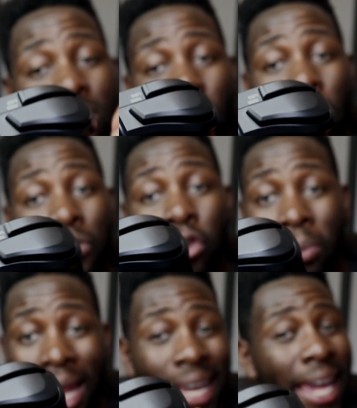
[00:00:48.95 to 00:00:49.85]
So if
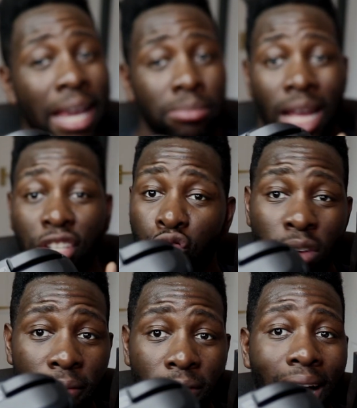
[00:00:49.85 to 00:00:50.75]
you play games like
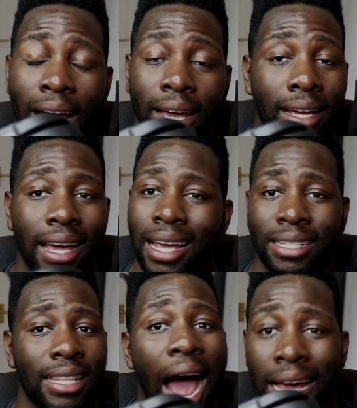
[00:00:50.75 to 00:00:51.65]
Street Fighter,
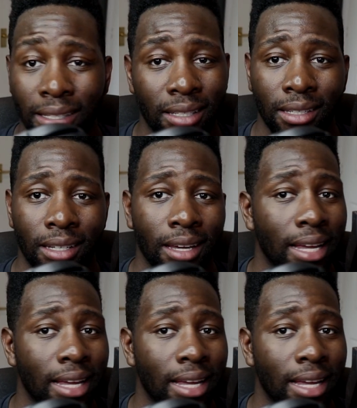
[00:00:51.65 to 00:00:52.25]
it's nice.